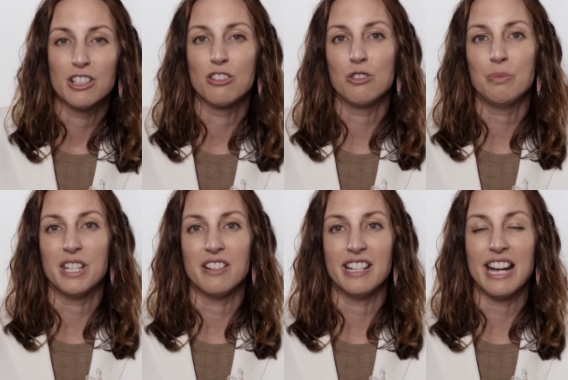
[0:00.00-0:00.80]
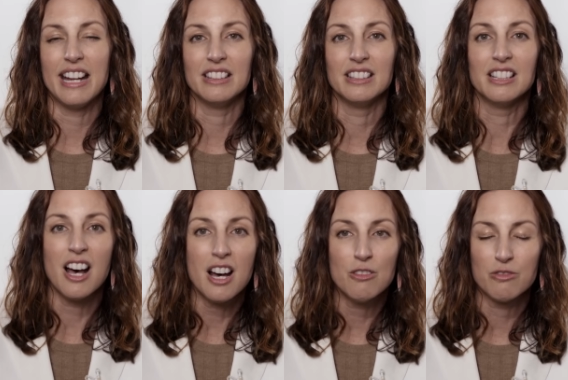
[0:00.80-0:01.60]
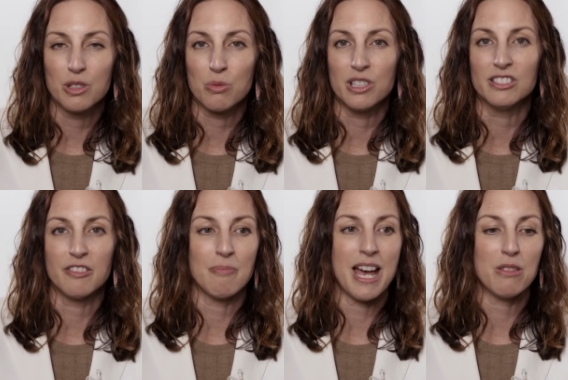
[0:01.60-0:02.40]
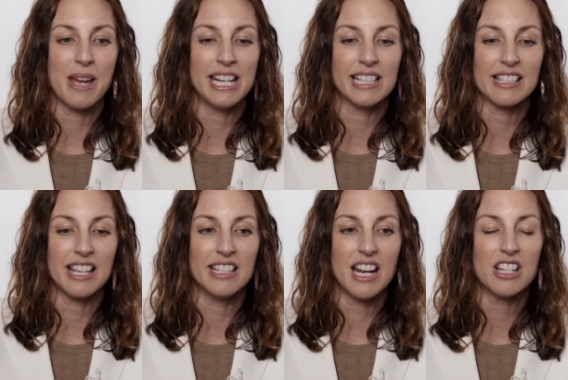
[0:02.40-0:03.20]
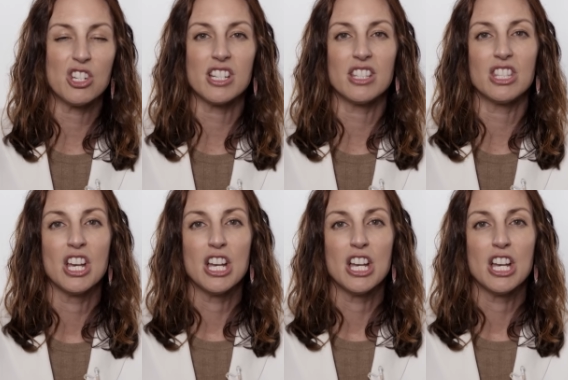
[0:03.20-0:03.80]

group theory and love the world of mathematics and not just